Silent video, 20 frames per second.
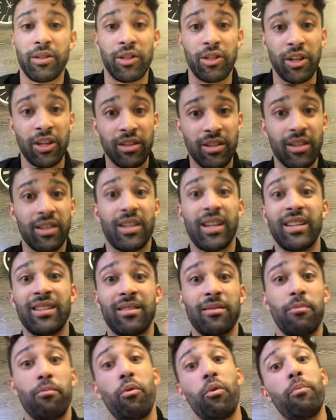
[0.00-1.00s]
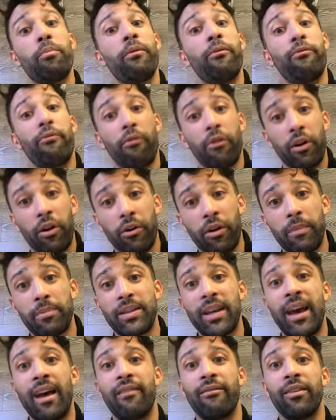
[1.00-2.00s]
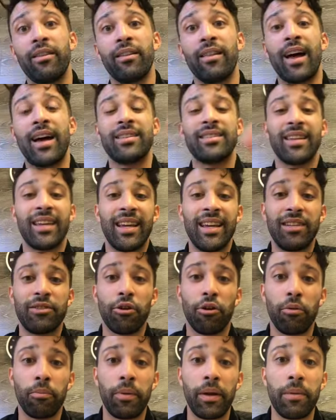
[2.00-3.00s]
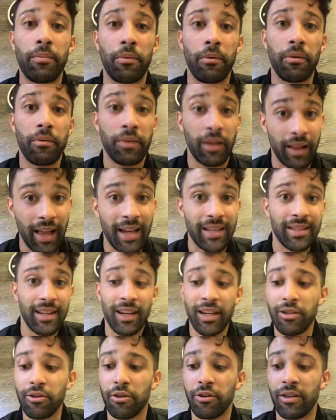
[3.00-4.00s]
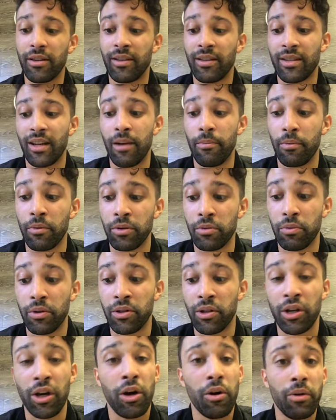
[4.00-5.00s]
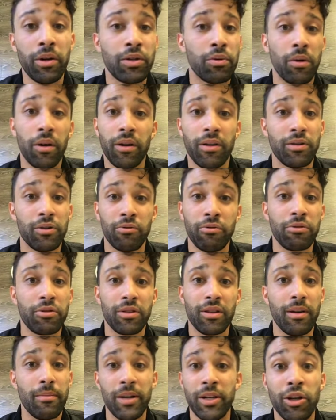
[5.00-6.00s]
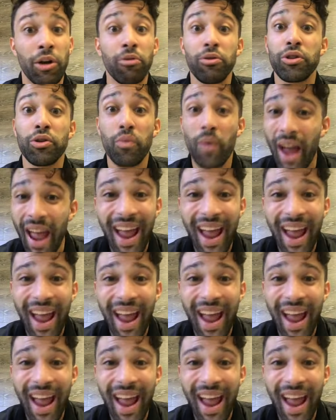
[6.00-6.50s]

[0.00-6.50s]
Jesus, has, before going up to heaven, the last thing he told people, the last thing he told the disciples was, "Go and dwell in Jerusalem, and don't do